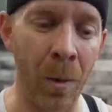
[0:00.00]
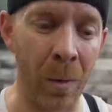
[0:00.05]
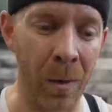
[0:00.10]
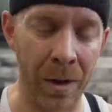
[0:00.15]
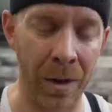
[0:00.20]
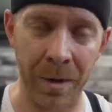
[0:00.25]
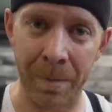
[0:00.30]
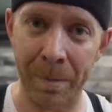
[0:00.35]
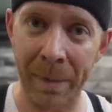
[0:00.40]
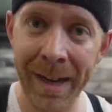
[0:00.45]

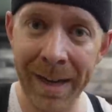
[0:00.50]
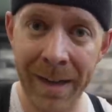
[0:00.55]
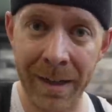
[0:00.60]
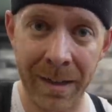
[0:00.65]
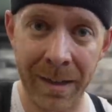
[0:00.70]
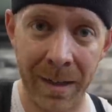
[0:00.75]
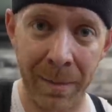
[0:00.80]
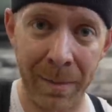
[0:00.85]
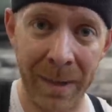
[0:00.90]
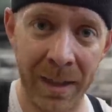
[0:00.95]
well, the bike
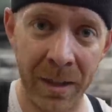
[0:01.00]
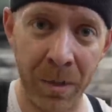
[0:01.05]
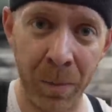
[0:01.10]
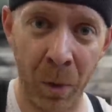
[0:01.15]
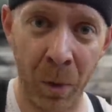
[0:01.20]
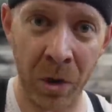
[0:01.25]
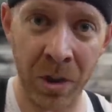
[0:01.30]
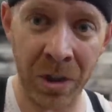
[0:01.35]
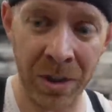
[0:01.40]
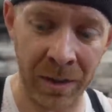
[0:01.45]
is the biggest
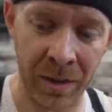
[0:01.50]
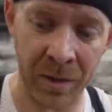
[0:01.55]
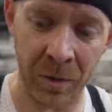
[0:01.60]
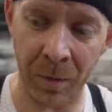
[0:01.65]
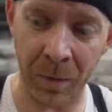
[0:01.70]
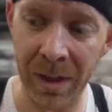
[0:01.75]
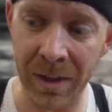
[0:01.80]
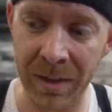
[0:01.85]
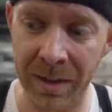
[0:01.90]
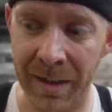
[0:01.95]
portion, then the
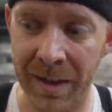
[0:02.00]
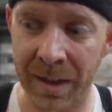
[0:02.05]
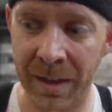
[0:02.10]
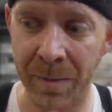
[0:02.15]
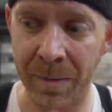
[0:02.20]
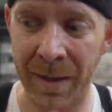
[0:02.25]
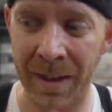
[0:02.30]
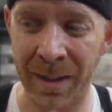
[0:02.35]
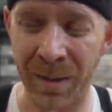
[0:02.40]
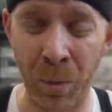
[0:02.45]
run's the next
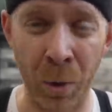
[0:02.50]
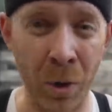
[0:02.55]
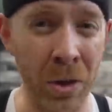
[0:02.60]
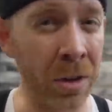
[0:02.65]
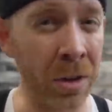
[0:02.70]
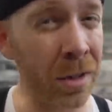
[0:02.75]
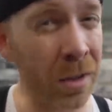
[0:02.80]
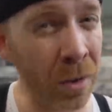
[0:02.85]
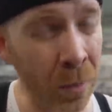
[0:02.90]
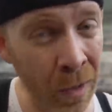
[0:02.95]
biggest
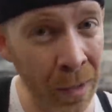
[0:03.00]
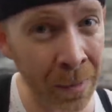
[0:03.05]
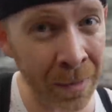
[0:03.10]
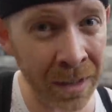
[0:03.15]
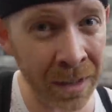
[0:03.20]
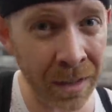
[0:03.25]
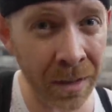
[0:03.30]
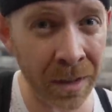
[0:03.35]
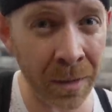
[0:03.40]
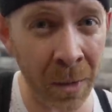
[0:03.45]
portion, the swim
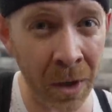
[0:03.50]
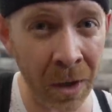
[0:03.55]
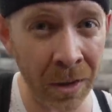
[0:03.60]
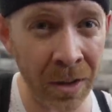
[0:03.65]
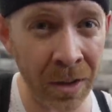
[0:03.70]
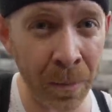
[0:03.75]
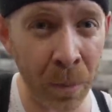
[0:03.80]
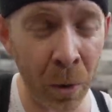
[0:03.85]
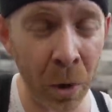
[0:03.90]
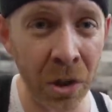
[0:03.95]
is the
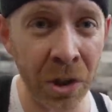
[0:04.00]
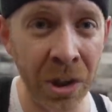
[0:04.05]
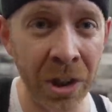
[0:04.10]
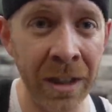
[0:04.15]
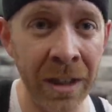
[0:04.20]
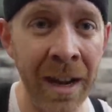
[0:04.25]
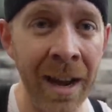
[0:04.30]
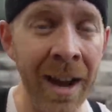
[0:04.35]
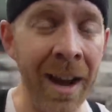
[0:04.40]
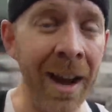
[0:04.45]
smallest portion.